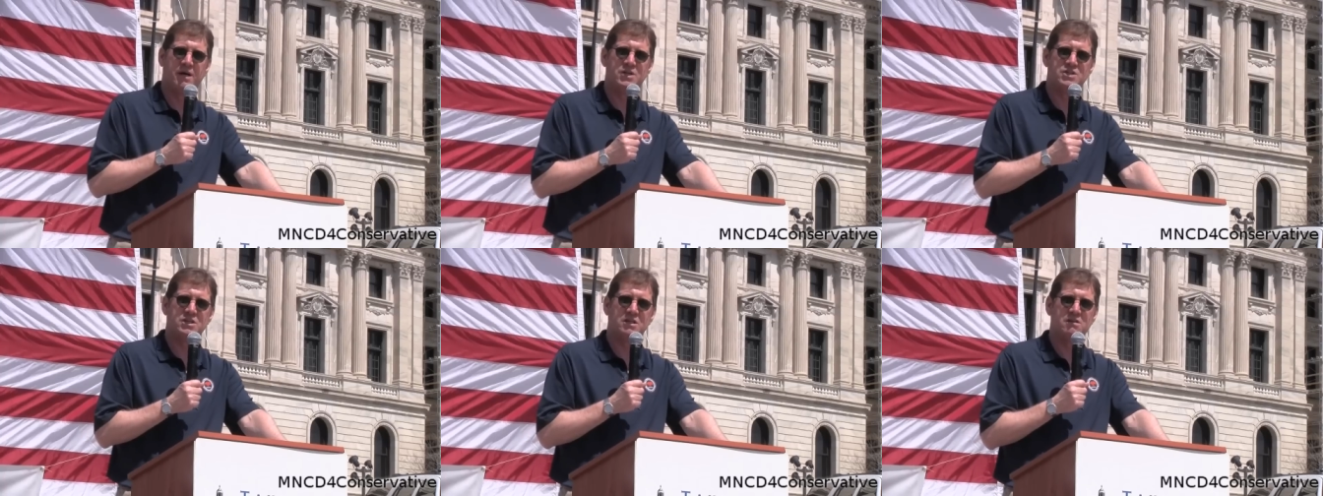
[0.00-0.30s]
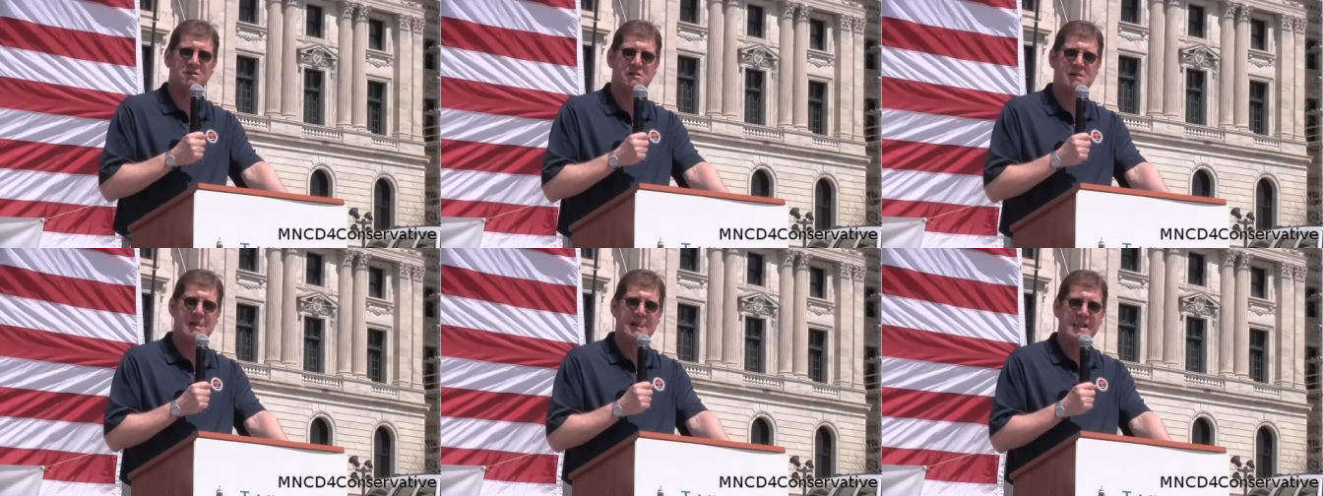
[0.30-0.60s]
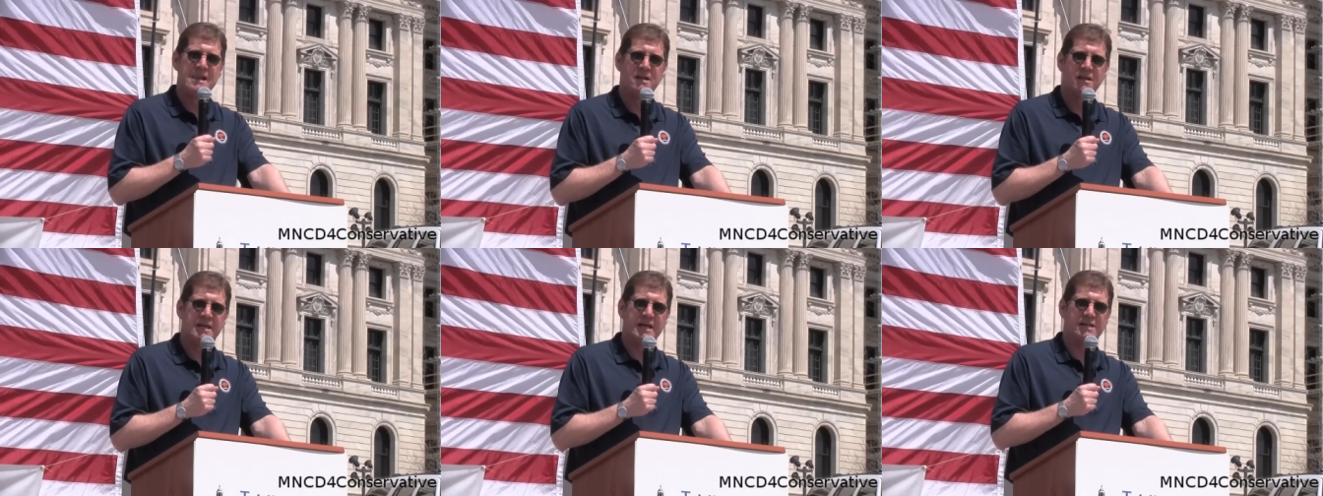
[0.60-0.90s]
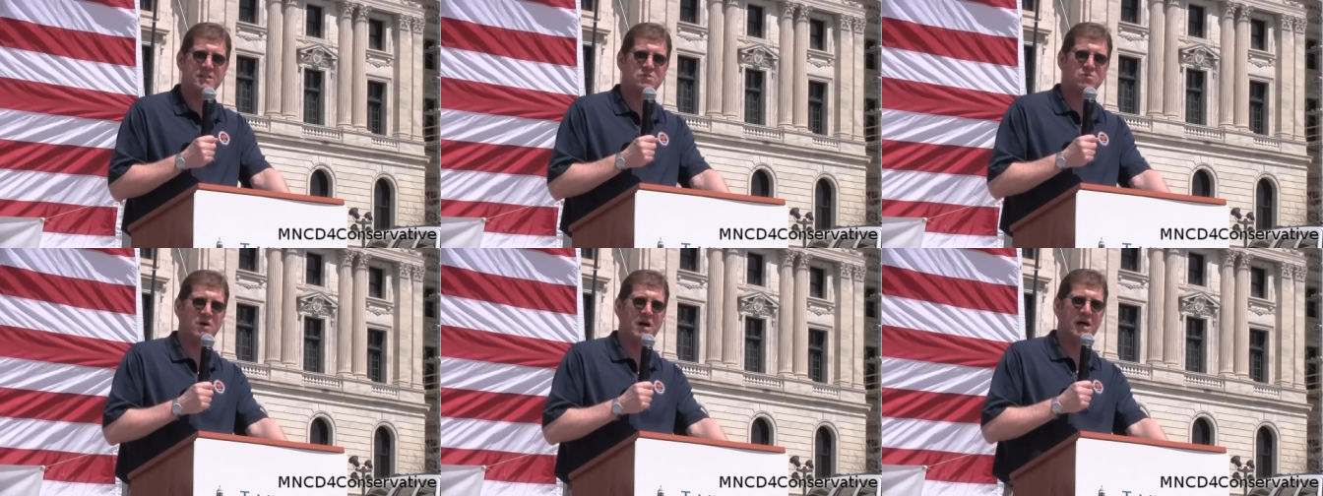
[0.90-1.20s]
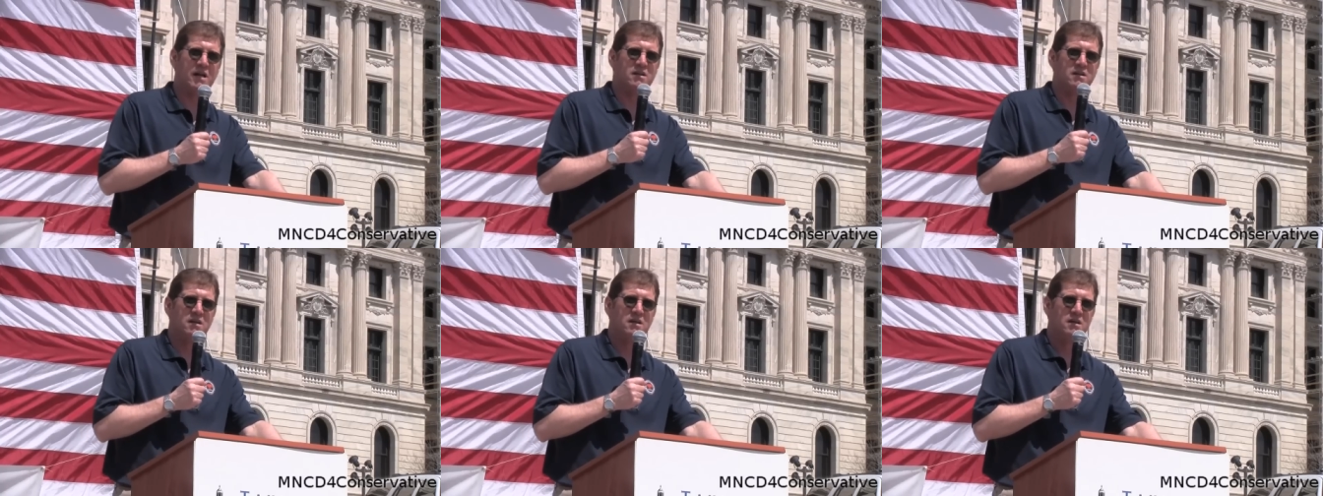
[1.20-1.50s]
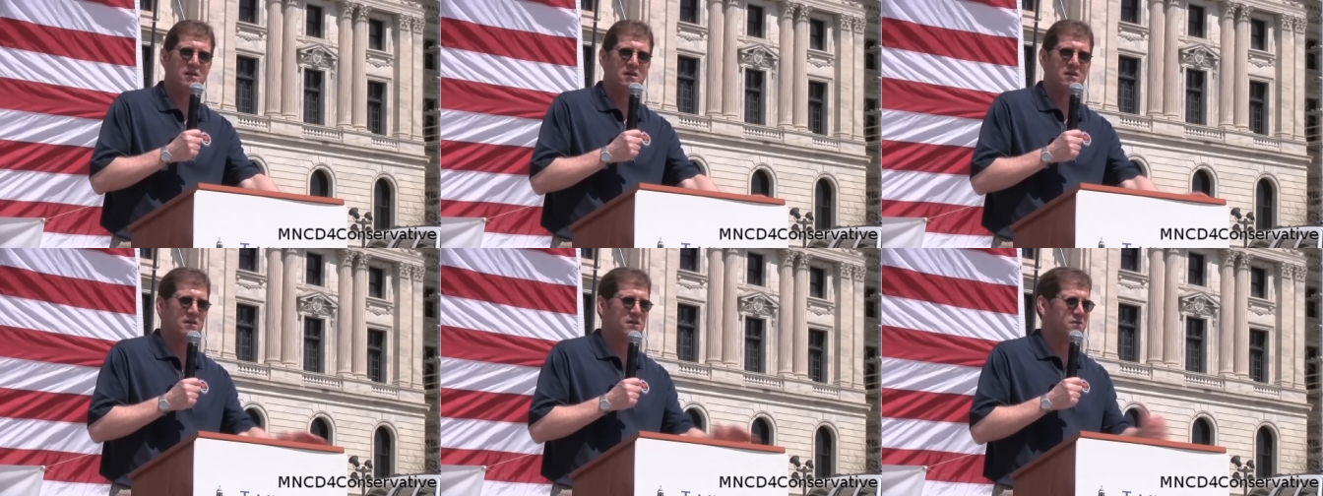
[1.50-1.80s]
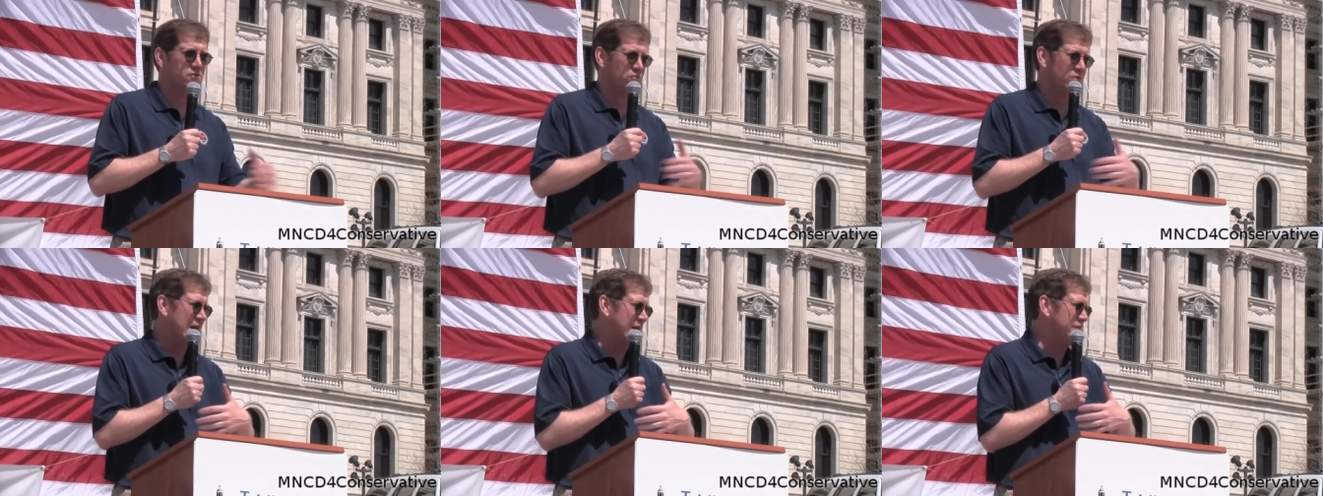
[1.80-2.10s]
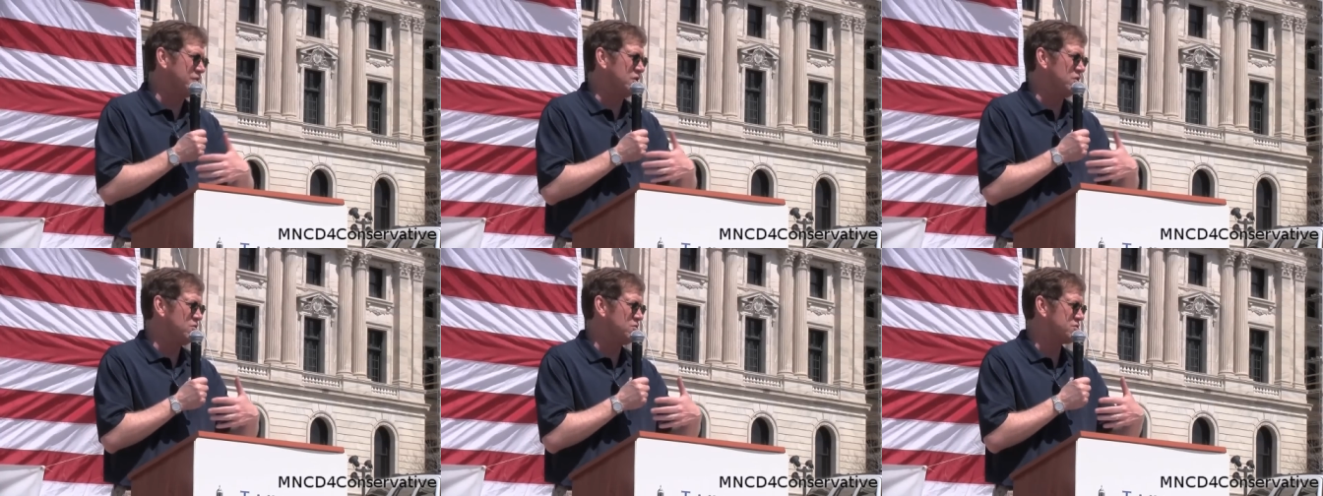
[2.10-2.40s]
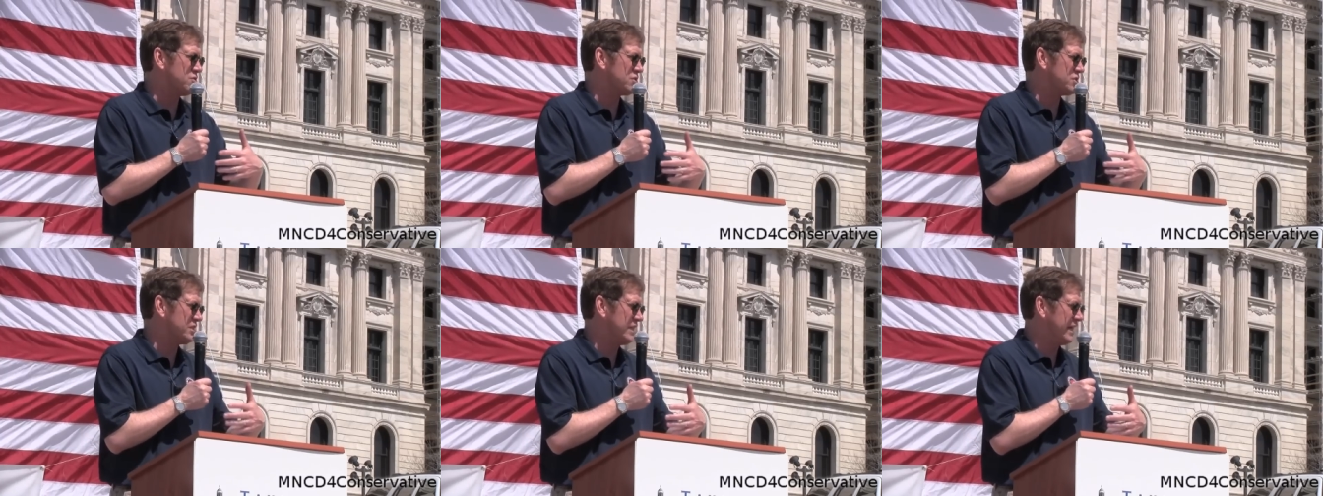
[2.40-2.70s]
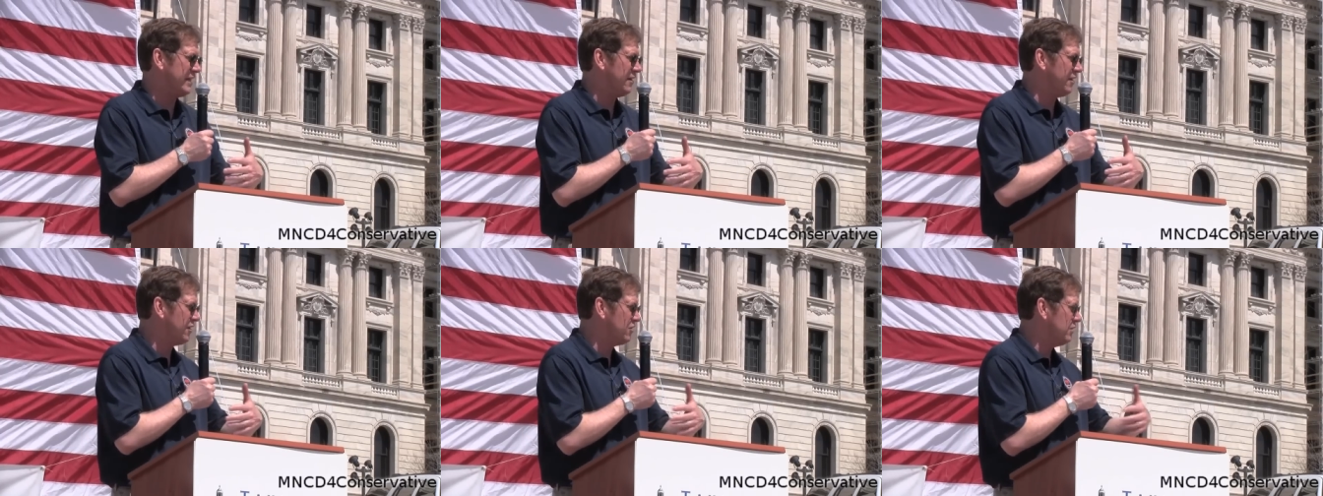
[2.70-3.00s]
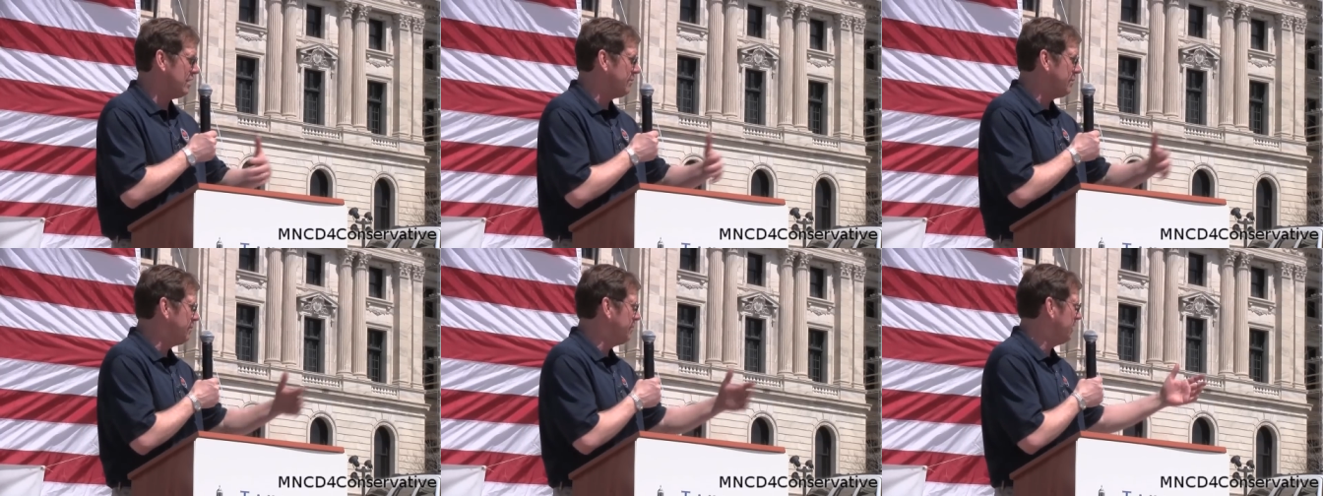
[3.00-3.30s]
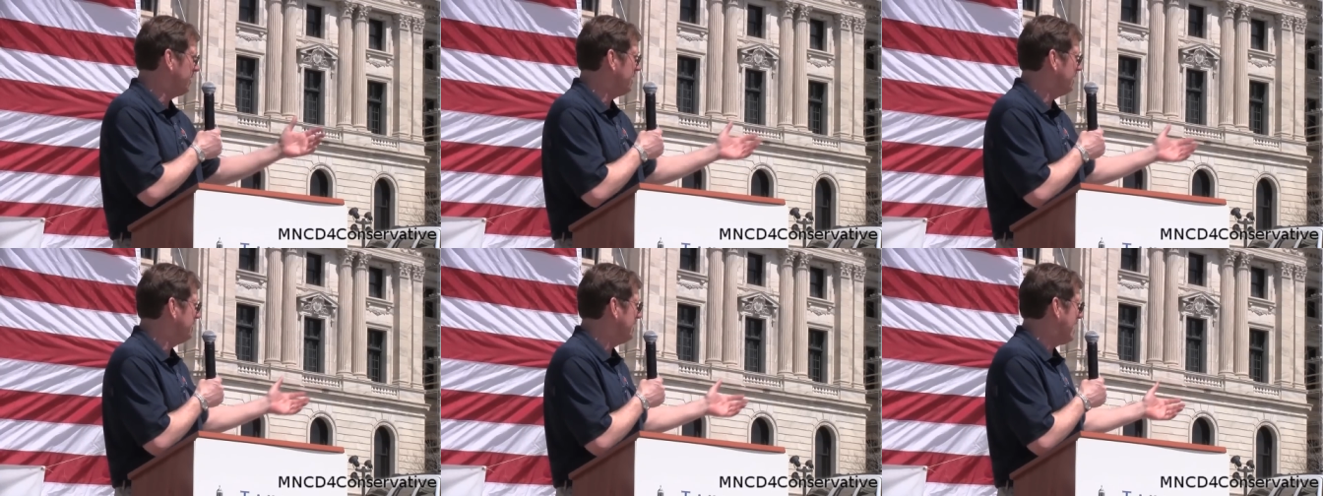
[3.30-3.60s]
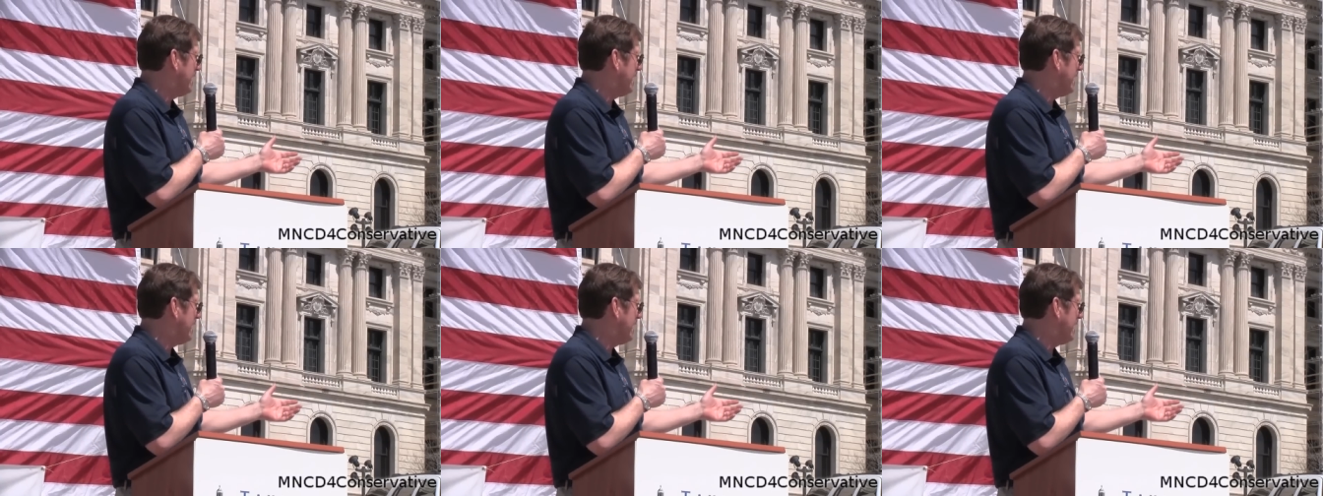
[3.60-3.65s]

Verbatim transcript: budget. Guess what? Revenues are slated to go up a billion